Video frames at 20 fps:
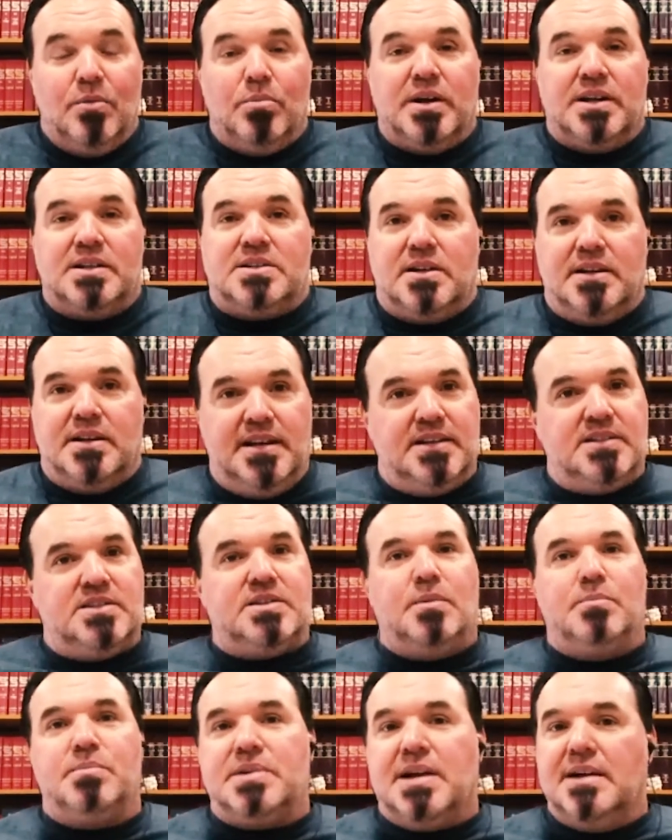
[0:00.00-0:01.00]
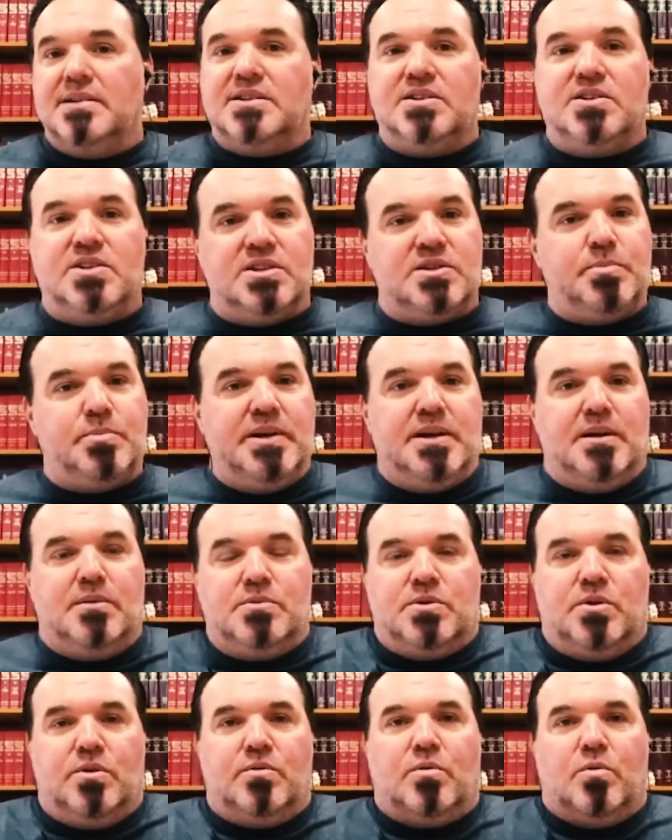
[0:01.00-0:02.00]
but sometimes it just
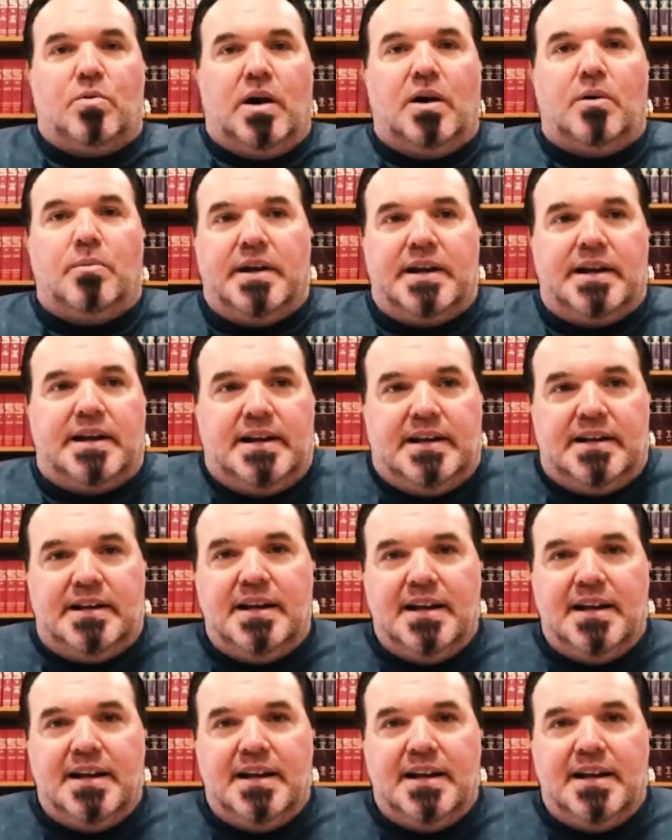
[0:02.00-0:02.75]
becomes overwhelming.